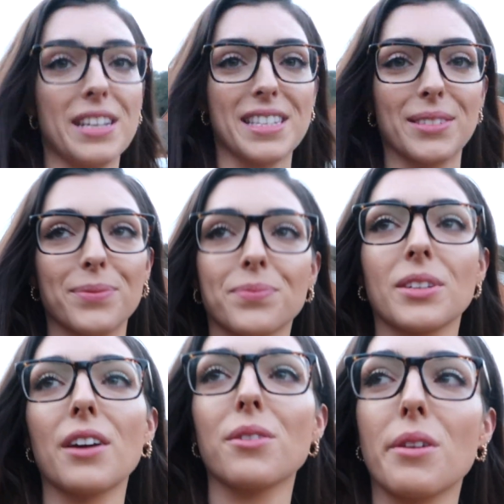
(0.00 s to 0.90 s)
pheasant.
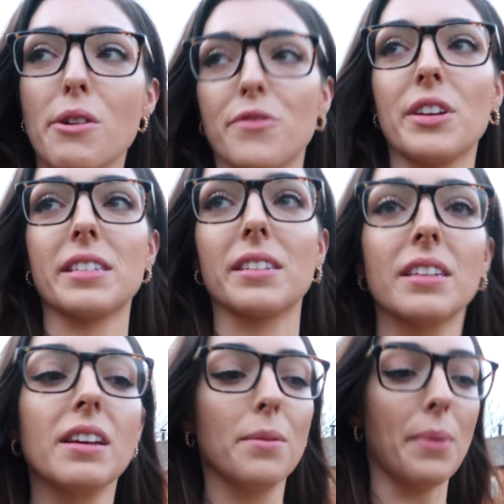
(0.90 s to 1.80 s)
I thought they were a pheasant,
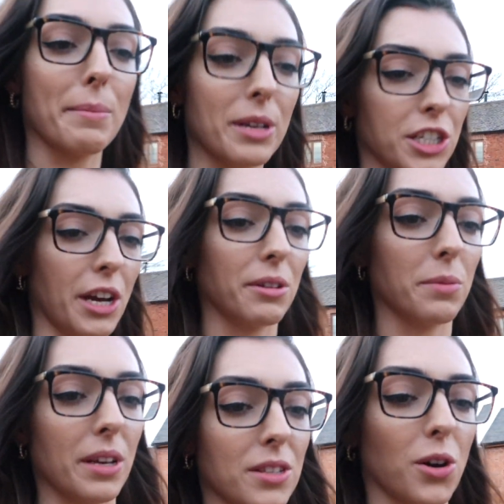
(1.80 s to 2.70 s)
but Emily shouted at
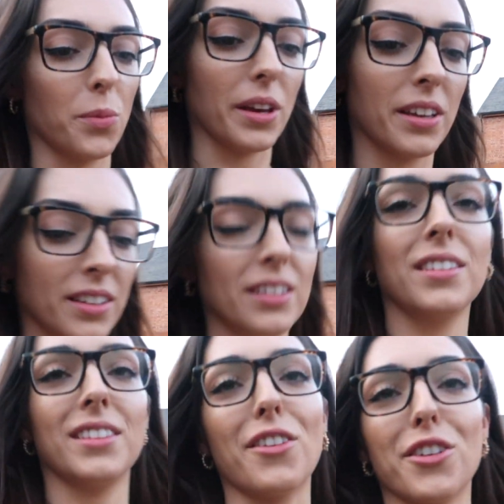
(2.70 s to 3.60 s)
me and told me
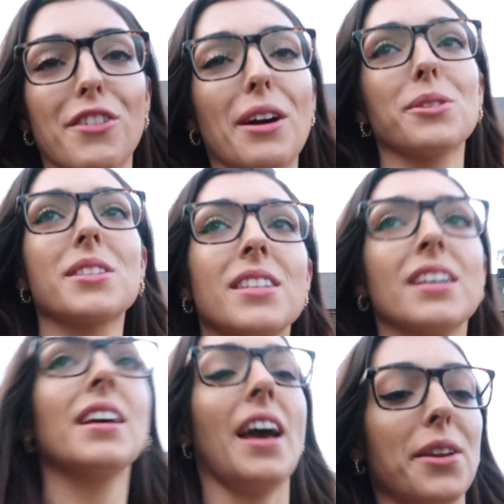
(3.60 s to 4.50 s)
they're a grouse.
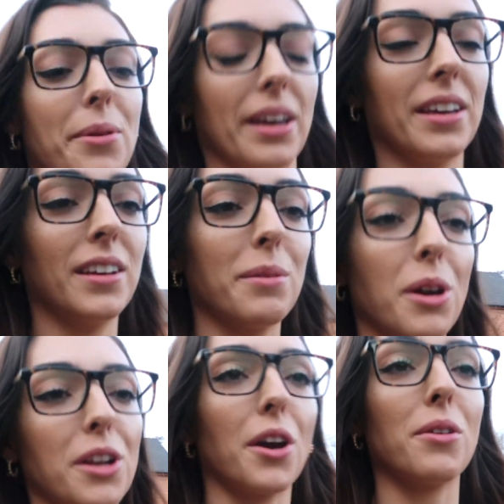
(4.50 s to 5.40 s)
Anyway, I'm
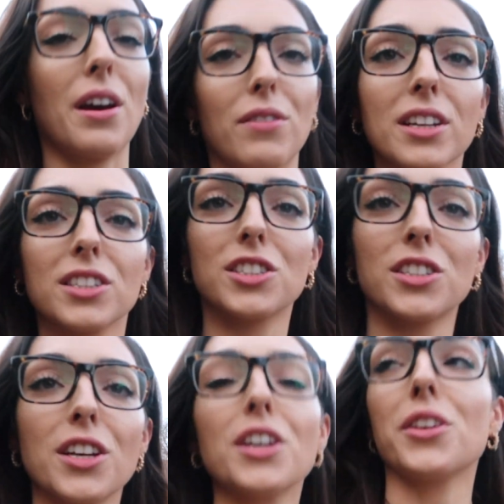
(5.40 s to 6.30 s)
gonna go and have lunch.
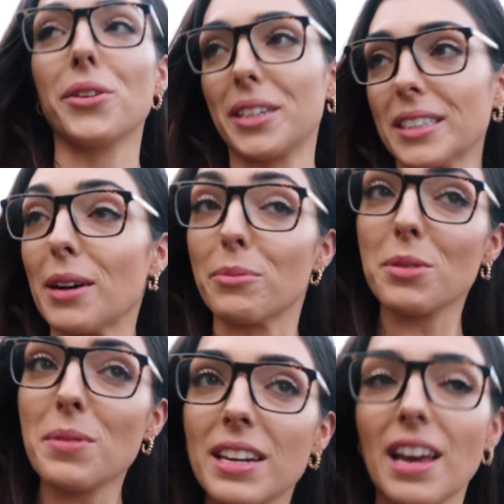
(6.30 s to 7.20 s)
You're gonna come
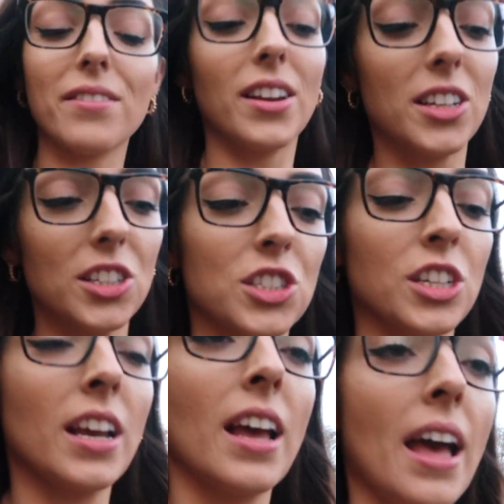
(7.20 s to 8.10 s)
with me and have lunch,
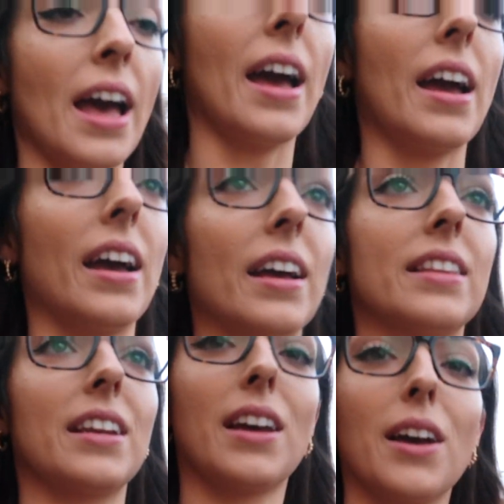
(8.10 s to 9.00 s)
and
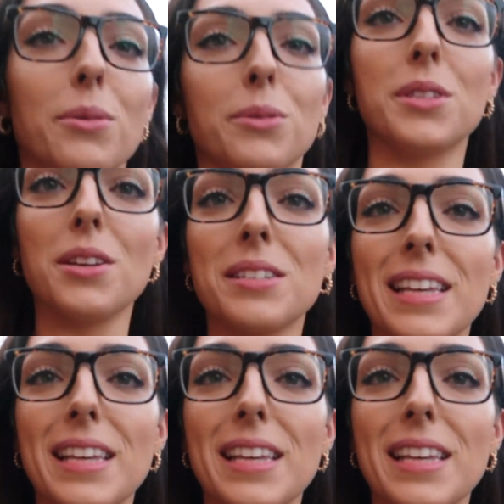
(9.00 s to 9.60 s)
then I will see you in a